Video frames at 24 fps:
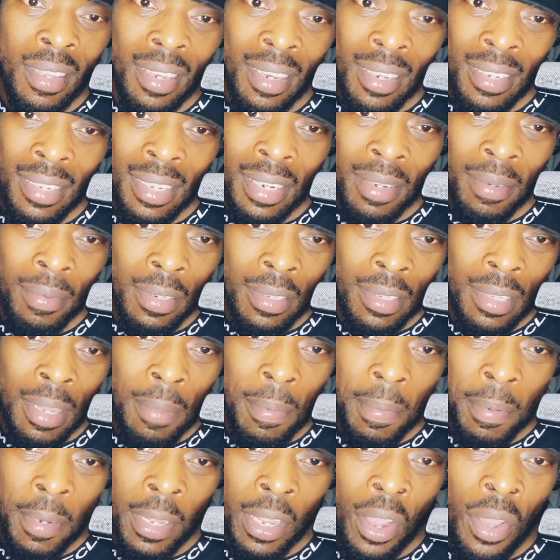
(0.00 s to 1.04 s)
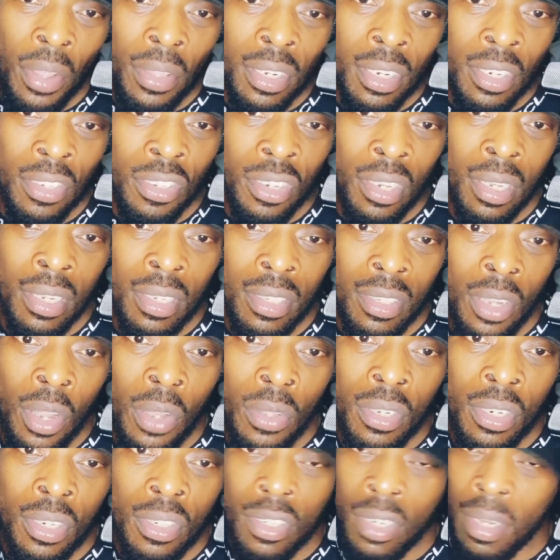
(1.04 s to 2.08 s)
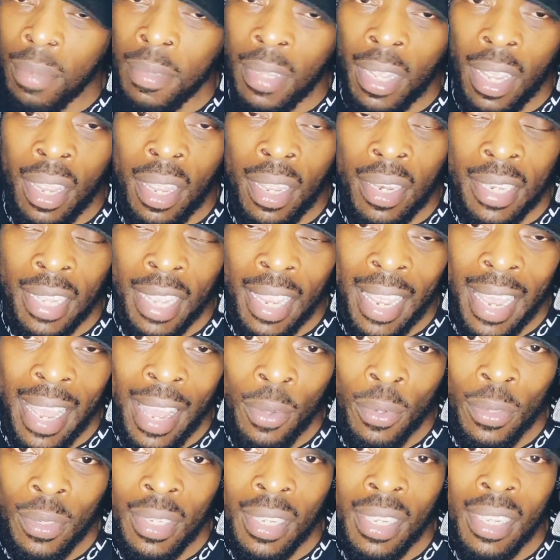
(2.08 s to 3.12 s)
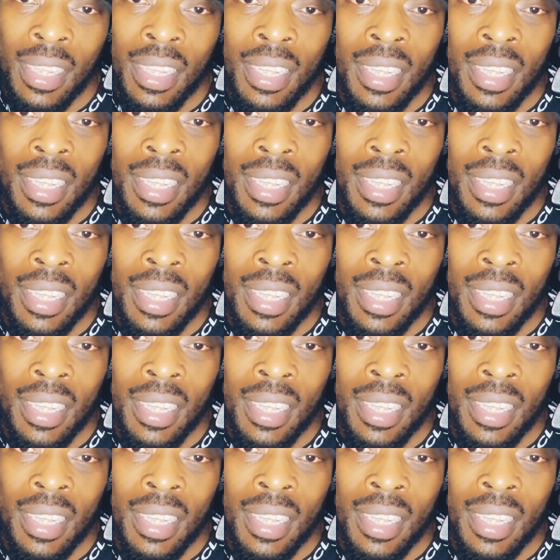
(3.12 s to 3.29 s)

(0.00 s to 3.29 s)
They say you see people go to the gym day in, day out,